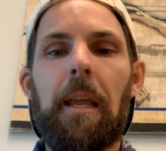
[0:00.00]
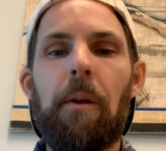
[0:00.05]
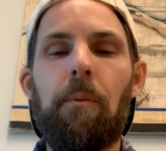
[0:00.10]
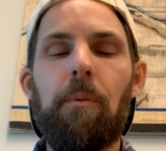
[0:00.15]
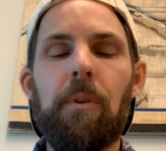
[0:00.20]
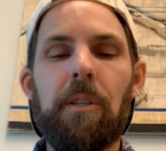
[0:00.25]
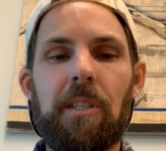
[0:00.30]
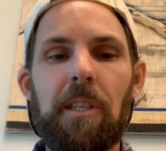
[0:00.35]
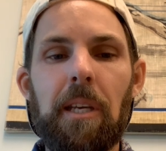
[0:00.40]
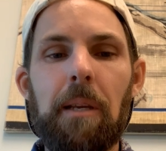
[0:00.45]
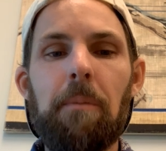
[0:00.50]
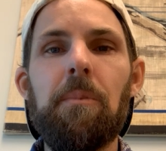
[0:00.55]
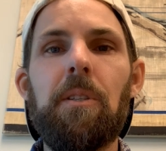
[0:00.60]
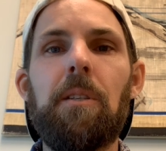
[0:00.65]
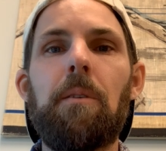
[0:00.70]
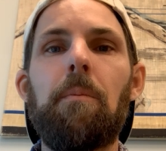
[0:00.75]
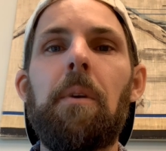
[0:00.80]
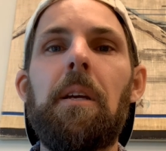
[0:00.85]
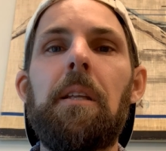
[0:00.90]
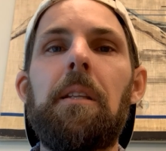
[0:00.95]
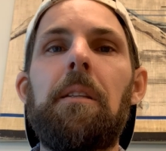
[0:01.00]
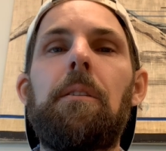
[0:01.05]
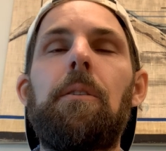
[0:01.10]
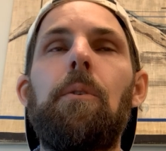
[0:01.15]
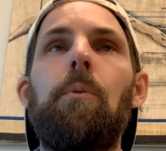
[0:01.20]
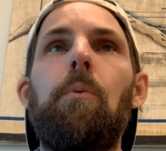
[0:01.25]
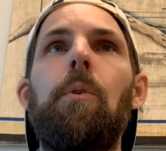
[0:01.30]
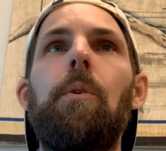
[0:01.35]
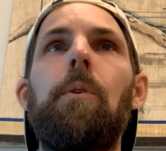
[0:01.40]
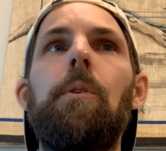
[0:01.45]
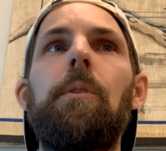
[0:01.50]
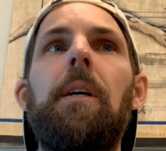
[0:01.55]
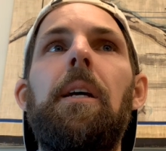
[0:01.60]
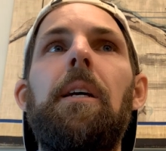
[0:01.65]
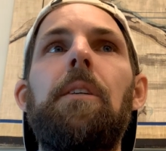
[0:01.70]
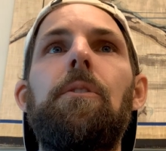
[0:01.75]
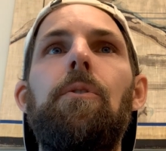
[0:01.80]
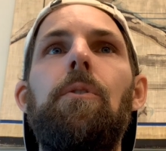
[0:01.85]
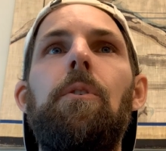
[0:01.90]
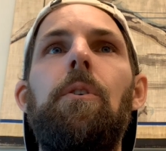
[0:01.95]
it would seem to me that the world
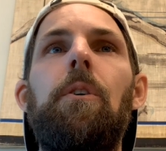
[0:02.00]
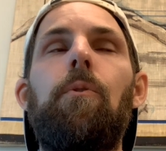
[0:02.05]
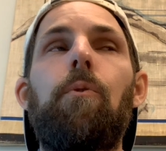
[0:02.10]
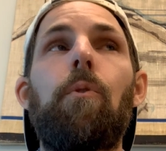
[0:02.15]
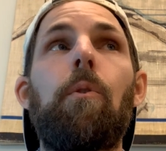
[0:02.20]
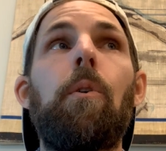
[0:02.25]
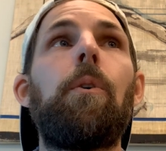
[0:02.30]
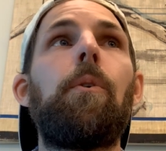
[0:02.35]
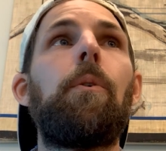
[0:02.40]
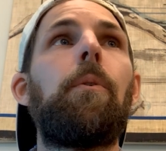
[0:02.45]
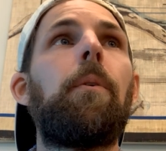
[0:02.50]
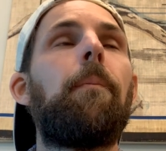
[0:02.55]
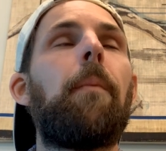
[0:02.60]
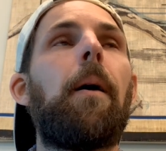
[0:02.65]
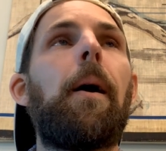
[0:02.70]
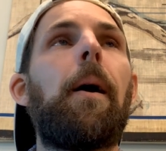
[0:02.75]
has grown